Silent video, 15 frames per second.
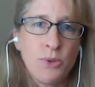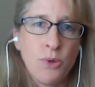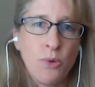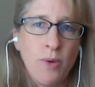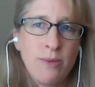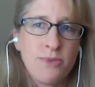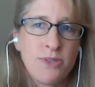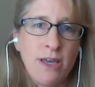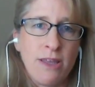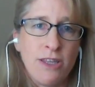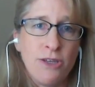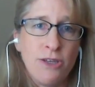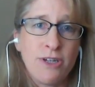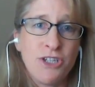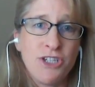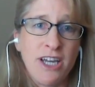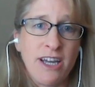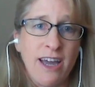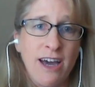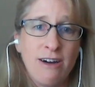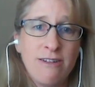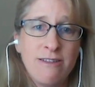cool website that you can check
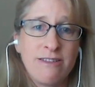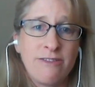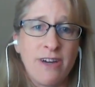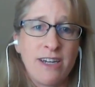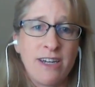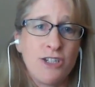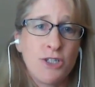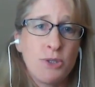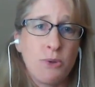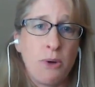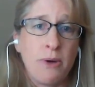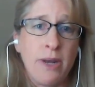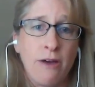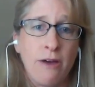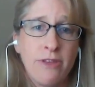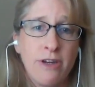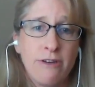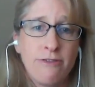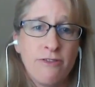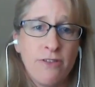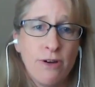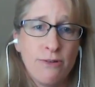out. If I could just throw it out there
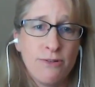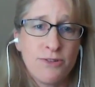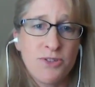for oh, folks. Oh,